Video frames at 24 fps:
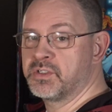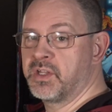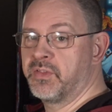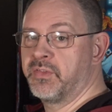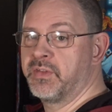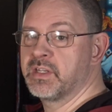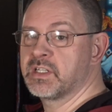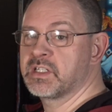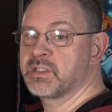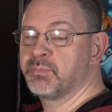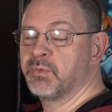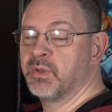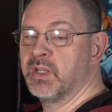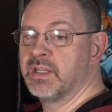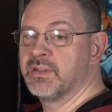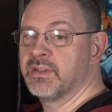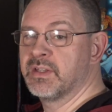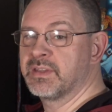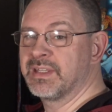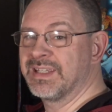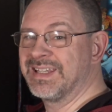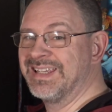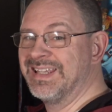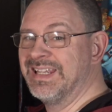to the display
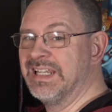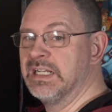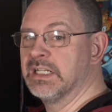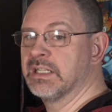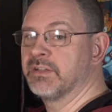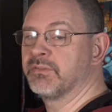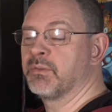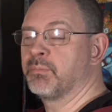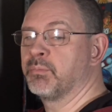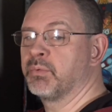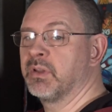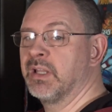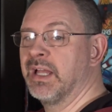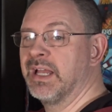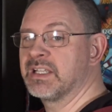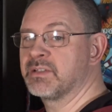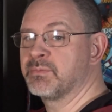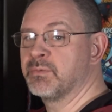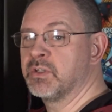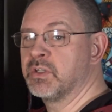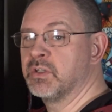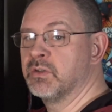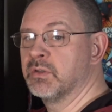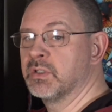that the heat of the
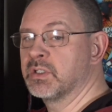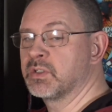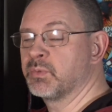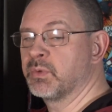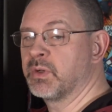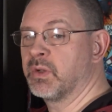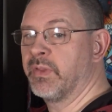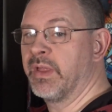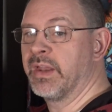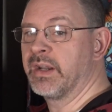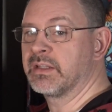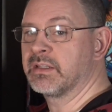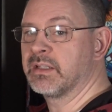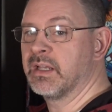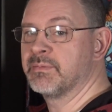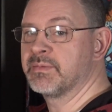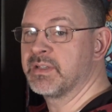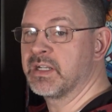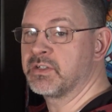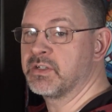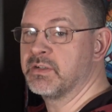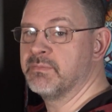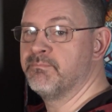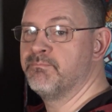plasma units would a lot of
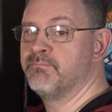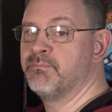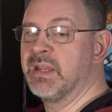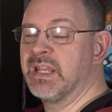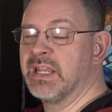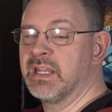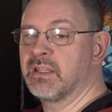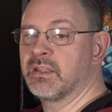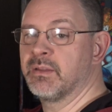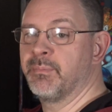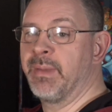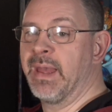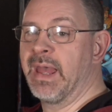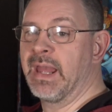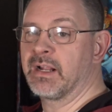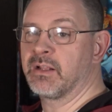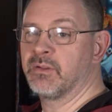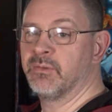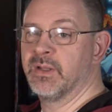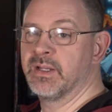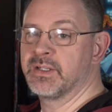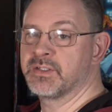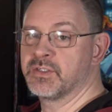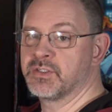times actually bake the back
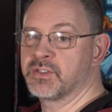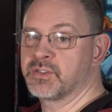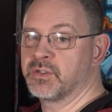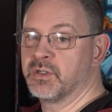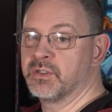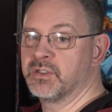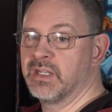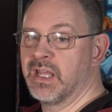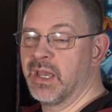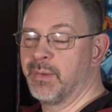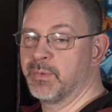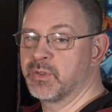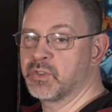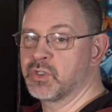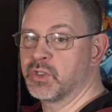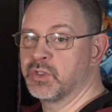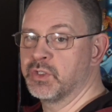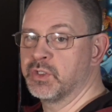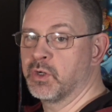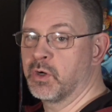glass and start damaging the